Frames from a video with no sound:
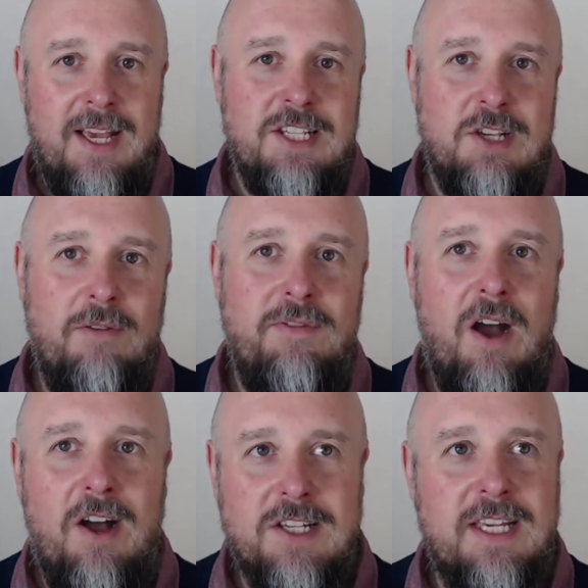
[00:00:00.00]
So if you're
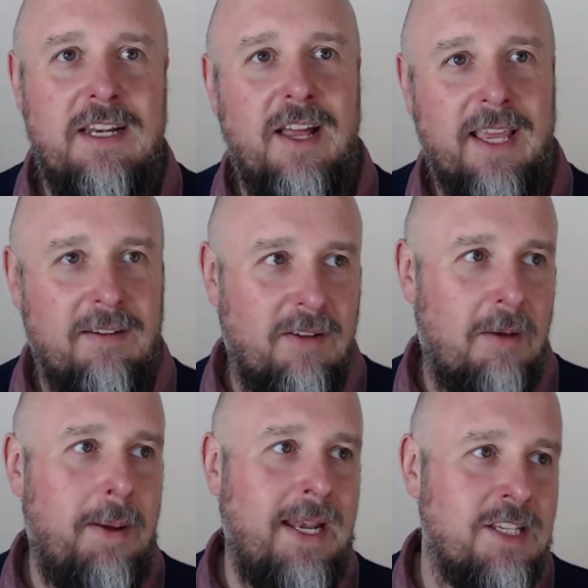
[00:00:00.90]
asking like
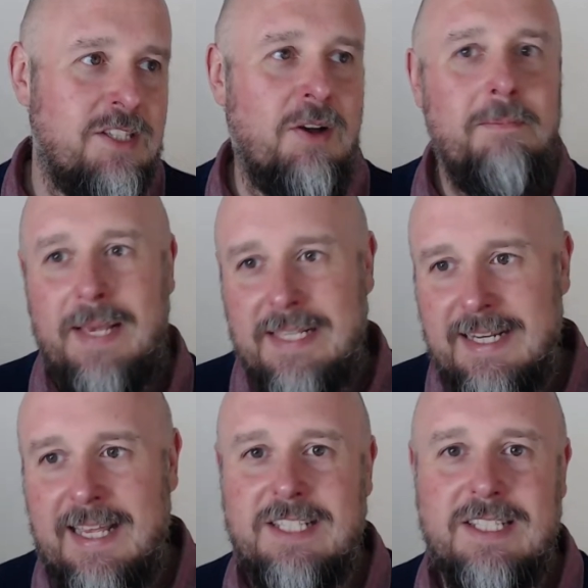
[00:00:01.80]
opinions on
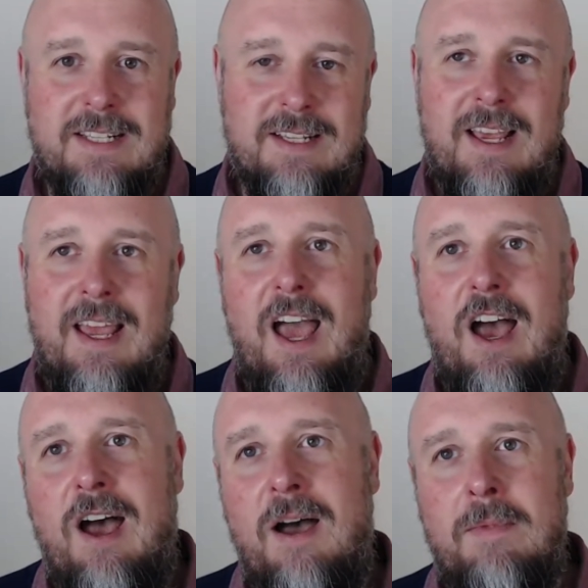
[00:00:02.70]
business,
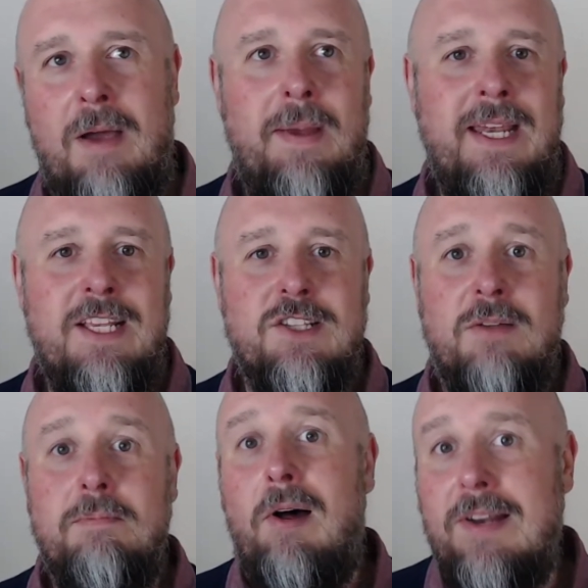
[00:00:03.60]
opinions
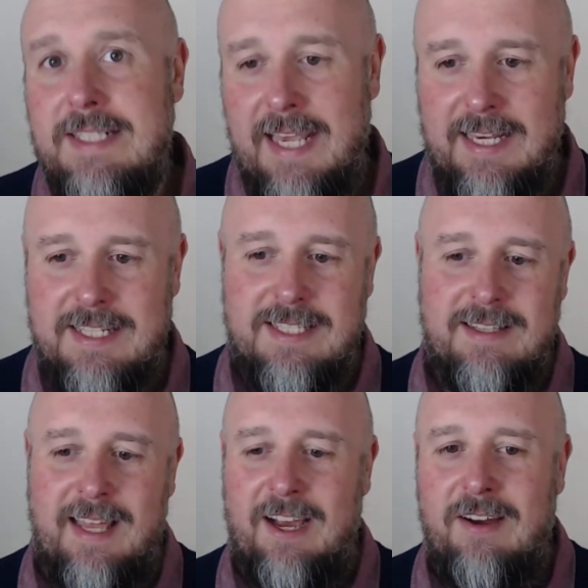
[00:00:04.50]
on politics,
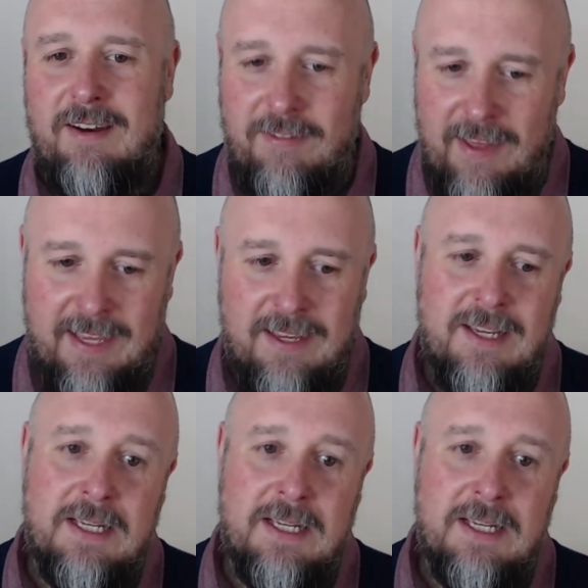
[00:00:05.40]
that kind of thing,